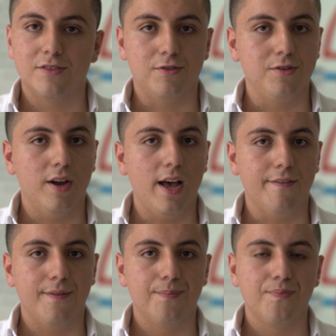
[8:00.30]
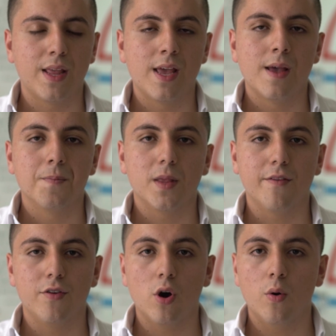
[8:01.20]
on the drone you have.
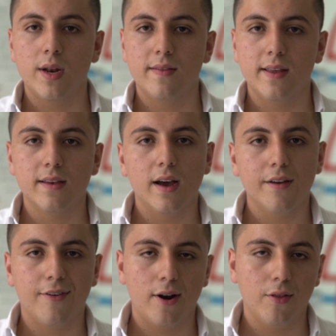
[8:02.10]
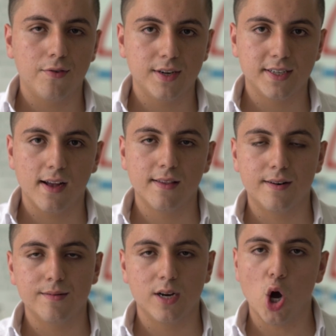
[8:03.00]
If you own a DJI Phantom 3 Standard,